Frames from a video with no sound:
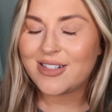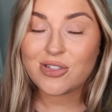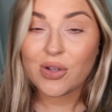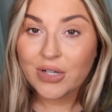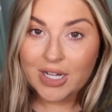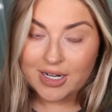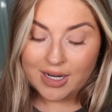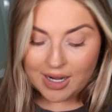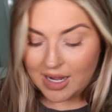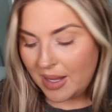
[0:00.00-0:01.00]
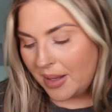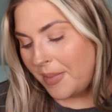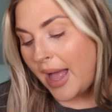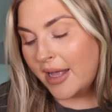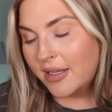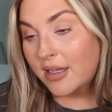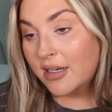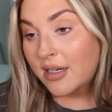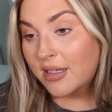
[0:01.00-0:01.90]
It's so good. But